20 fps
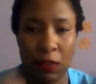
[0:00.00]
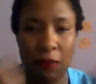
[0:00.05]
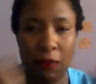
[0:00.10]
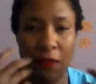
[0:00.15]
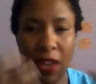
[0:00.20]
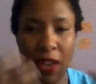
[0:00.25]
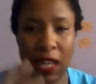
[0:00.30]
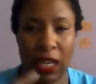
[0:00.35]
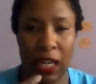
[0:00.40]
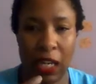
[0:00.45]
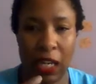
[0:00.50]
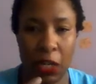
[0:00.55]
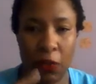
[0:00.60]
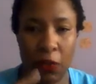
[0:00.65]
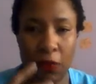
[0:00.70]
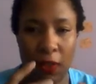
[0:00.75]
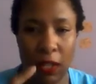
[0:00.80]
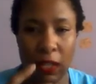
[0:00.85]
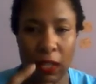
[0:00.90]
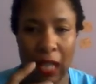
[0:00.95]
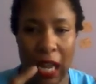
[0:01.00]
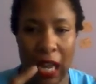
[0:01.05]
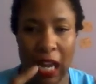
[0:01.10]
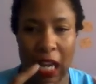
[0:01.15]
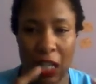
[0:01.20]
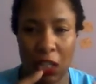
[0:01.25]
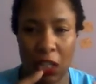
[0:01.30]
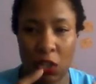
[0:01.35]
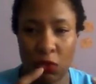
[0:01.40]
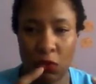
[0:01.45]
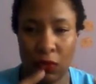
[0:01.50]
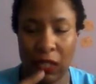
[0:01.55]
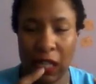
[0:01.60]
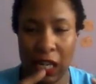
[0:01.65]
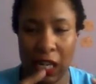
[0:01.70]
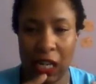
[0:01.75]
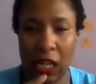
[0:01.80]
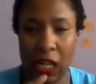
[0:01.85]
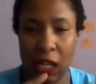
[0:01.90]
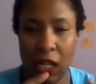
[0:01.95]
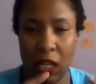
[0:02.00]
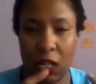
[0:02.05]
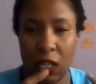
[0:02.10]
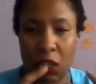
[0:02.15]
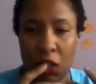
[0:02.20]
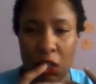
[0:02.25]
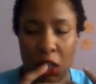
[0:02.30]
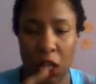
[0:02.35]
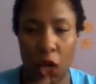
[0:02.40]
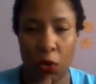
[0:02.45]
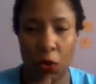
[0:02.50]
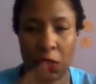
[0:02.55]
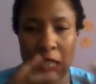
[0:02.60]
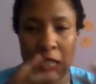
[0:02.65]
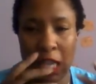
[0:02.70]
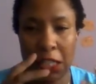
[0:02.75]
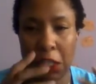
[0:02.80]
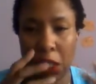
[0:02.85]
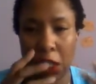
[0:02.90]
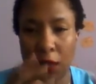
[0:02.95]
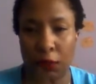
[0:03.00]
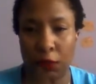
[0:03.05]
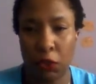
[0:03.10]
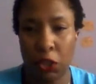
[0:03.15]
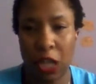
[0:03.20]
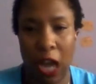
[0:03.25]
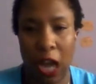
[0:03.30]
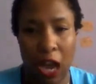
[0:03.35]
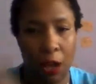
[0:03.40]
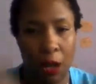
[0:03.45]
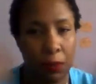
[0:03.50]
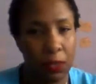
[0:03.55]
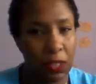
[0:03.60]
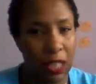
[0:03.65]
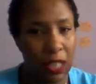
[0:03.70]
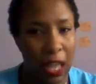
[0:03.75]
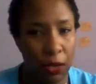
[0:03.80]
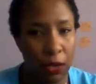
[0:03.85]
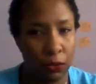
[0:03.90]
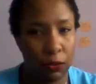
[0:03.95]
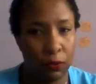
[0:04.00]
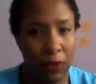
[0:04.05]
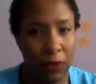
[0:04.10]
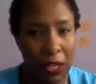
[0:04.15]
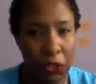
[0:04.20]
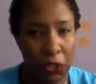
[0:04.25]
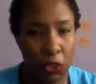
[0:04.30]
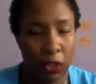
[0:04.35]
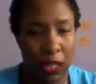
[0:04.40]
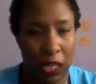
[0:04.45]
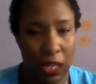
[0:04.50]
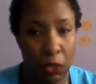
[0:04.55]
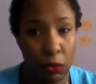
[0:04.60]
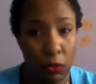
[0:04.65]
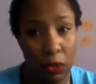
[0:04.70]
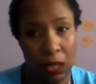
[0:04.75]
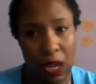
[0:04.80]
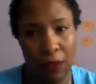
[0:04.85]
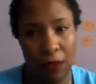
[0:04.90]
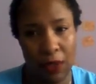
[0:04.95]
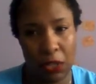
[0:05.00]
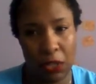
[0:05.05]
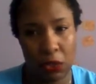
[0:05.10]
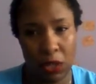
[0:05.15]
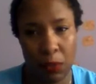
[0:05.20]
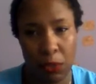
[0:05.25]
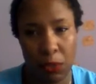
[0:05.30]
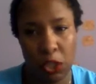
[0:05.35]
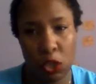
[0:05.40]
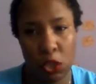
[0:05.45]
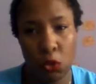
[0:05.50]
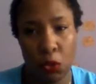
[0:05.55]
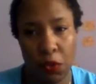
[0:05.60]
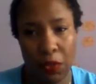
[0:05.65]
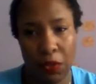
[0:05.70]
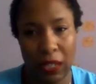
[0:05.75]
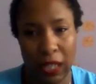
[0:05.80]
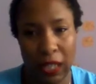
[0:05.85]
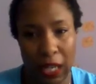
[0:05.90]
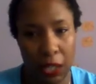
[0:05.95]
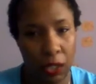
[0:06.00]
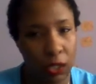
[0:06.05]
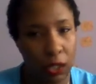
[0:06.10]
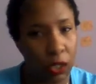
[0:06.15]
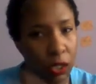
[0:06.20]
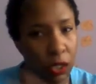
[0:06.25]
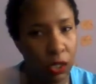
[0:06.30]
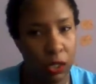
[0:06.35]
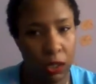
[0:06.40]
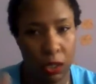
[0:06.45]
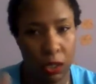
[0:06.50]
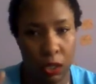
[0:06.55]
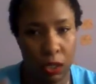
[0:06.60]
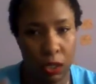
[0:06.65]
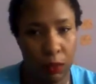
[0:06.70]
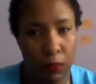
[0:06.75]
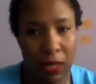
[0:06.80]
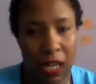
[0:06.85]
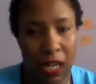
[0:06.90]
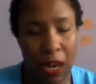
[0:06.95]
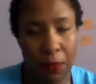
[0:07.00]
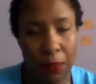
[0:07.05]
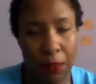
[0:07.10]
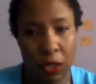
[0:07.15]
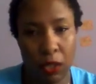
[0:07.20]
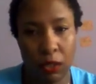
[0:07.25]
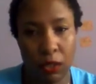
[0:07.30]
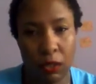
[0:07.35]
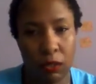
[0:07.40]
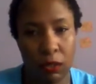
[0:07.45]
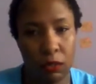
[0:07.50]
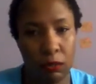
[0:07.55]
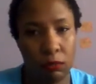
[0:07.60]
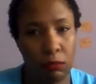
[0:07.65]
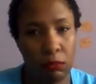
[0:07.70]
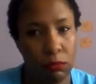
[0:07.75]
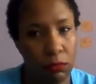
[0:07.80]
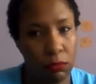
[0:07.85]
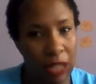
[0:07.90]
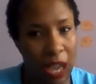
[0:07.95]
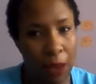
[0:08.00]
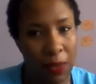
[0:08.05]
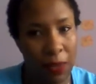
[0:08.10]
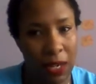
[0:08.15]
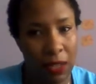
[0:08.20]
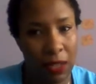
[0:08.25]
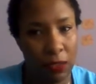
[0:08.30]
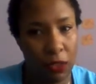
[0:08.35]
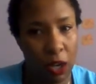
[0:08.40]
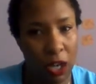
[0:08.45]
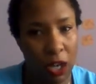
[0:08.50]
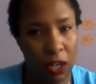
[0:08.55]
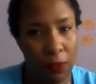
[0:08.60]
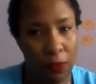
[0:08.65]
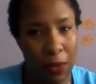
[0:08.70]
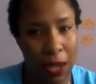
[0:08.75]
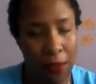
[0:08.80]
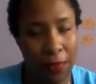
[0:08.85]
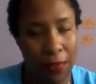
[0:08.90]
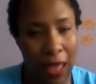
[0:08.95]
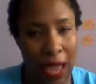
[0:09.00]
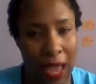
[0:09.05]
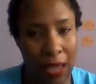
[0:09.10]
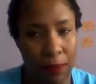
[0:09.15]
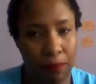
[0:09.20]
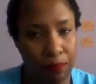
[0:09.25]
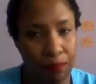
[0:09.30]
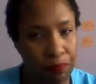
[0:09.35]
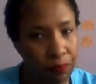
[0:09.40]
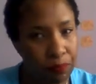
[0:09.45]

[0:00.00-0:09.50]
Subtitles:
with feeling, you feel like it's really so. Say it several times. That'll eventually, well, not eventually, but sooner than later, become your dominant thought about that.